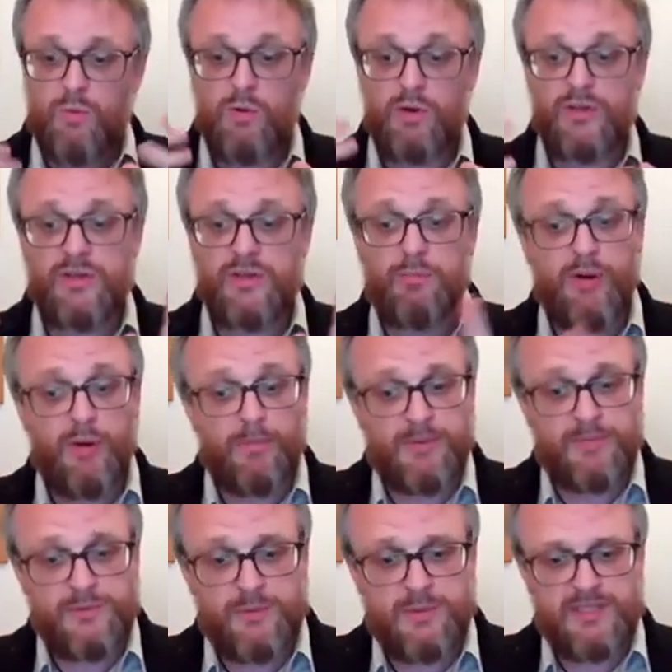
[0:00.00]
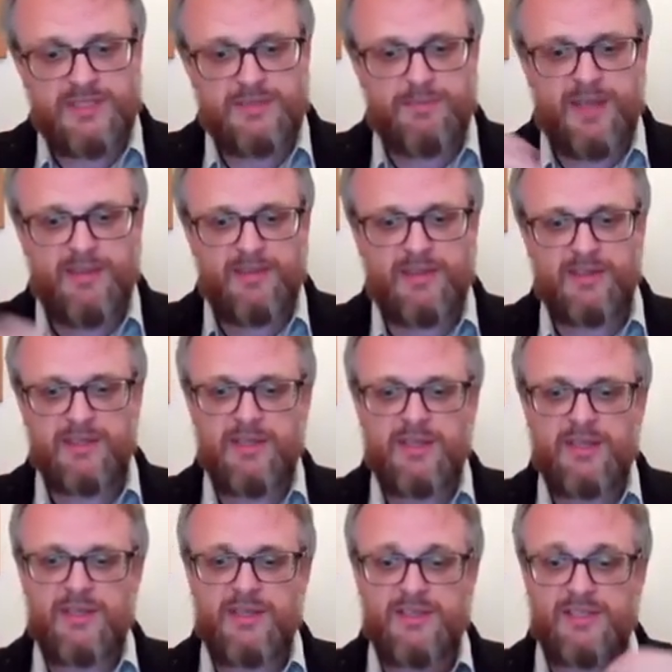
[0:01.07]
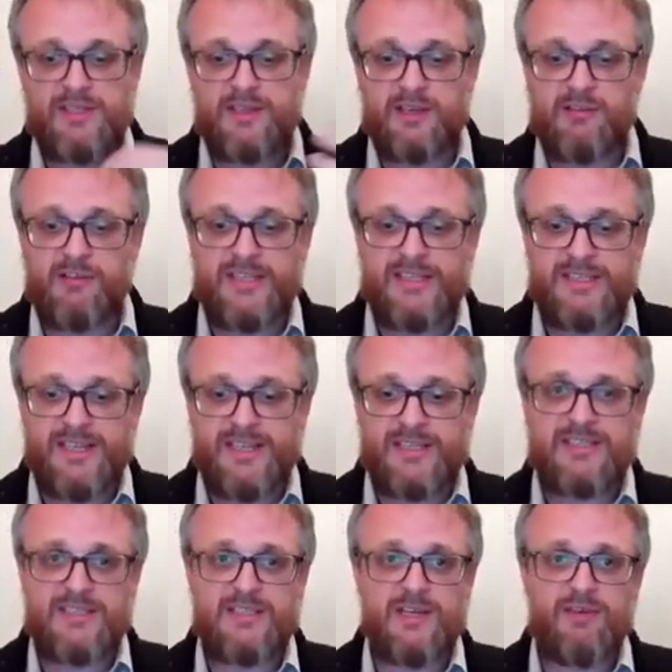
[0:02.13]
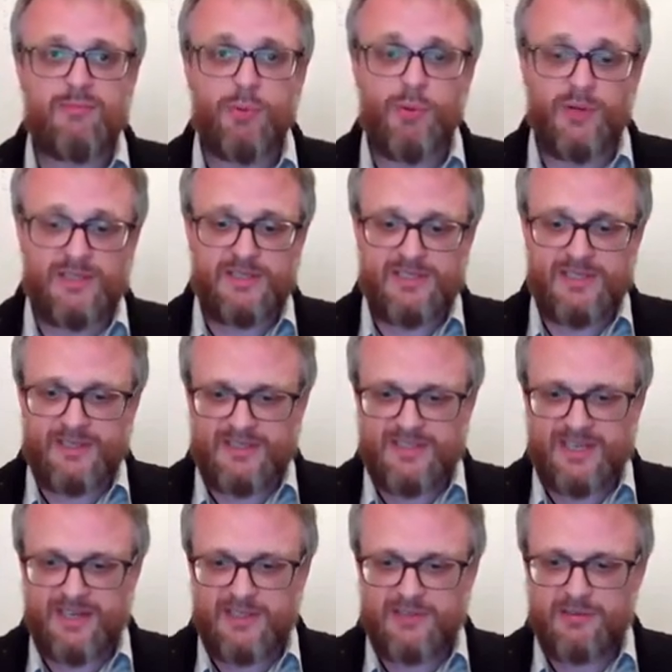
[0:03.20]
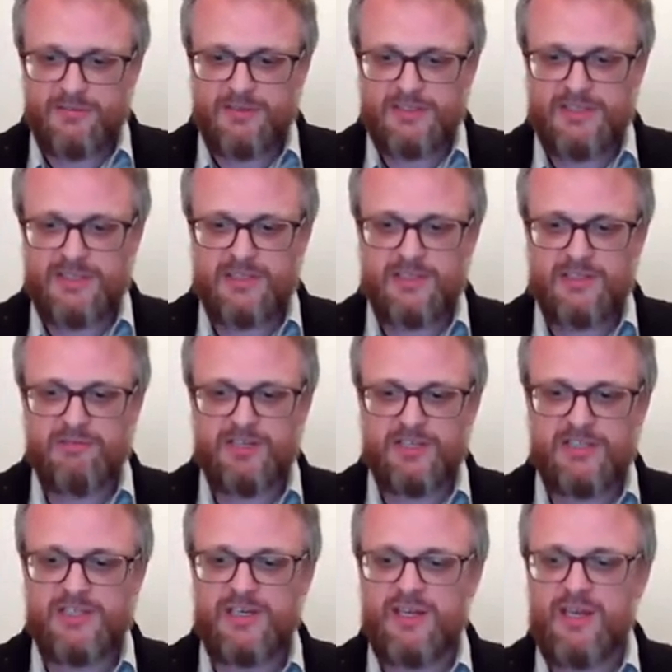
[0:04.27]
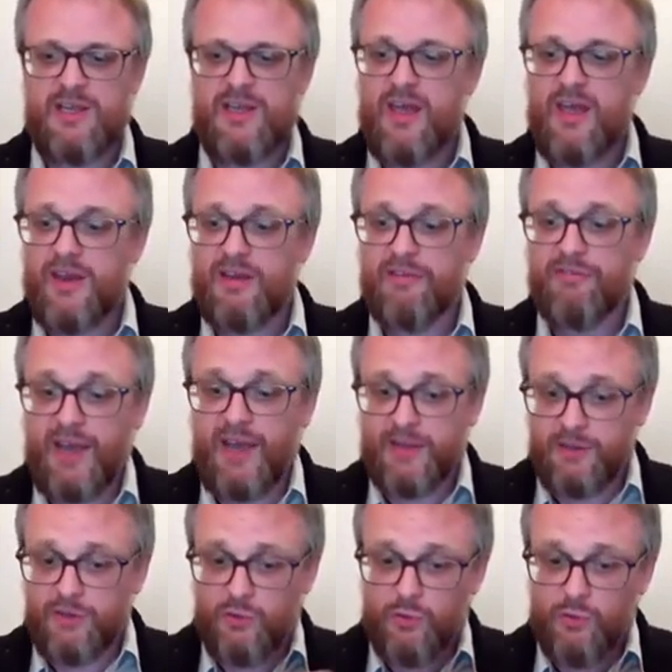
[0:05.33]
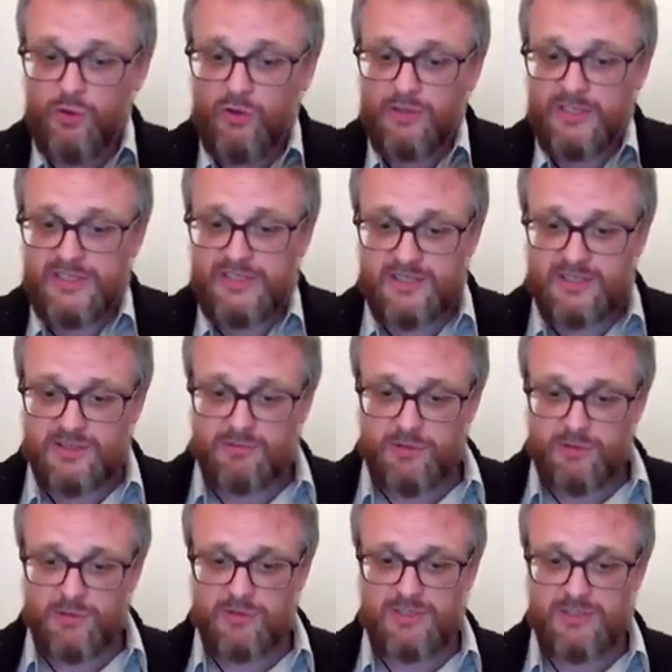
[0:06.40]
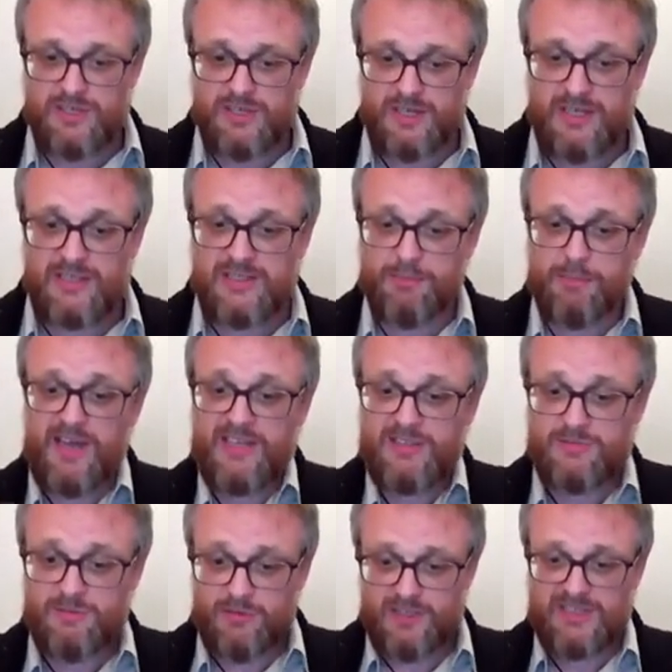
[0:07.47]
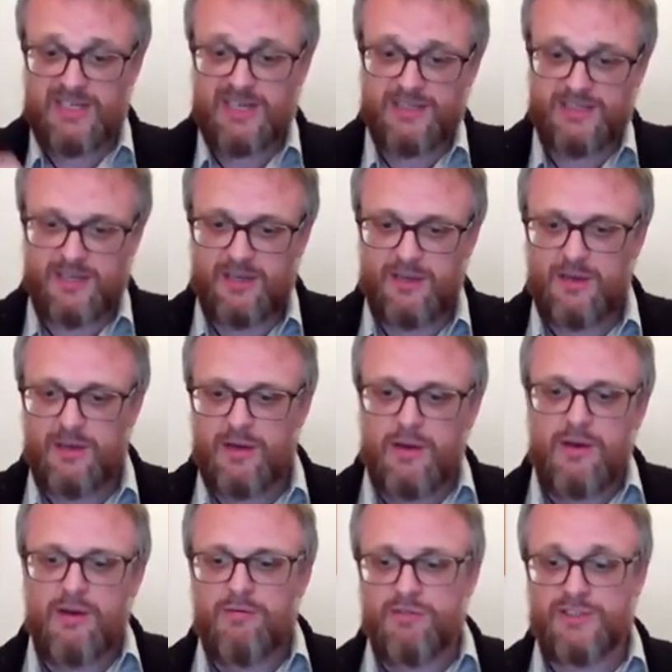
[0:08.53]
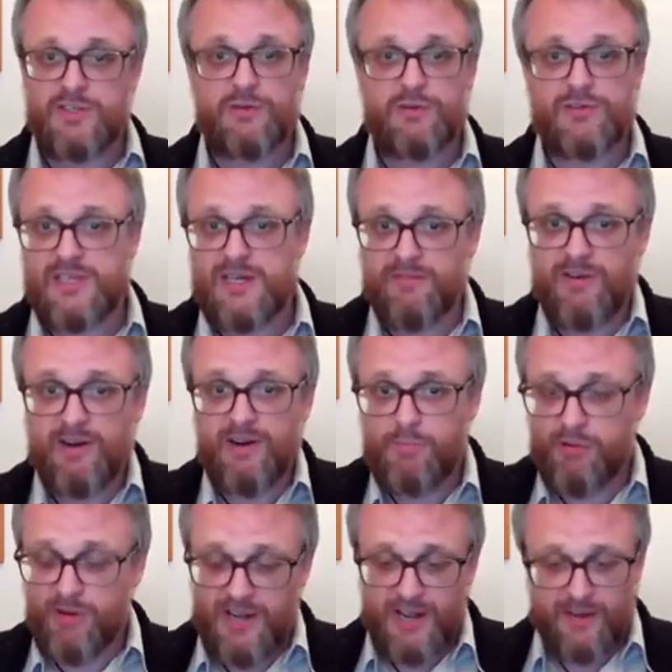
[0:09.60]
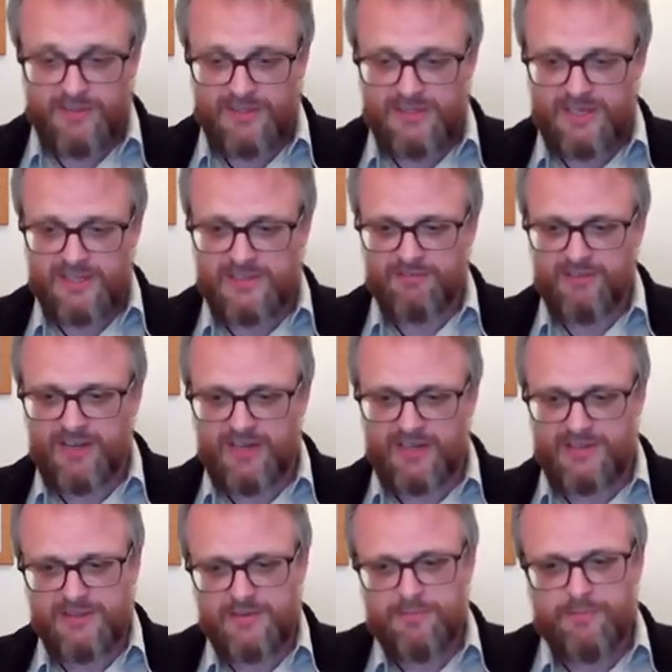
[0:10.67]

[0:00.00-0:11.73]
One of the problems with this method is that the greater density of points in the center of the study region and the fact that all long distance routes need to pass through the center results in a very pronounced edge effect,